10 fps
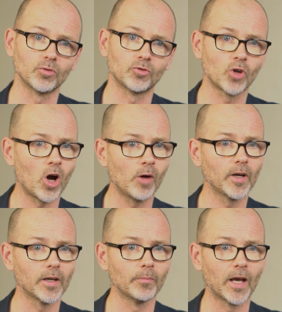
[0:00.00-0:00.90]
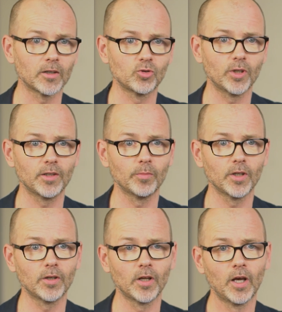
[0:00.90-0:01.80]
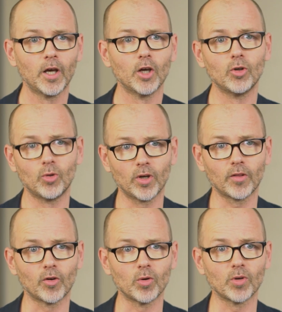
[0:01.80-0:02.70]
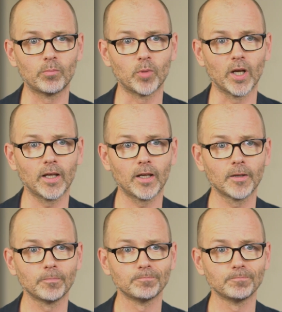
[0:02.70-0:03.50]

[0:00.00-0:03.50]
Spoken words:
to trauma and maltreatment during their own upbringing.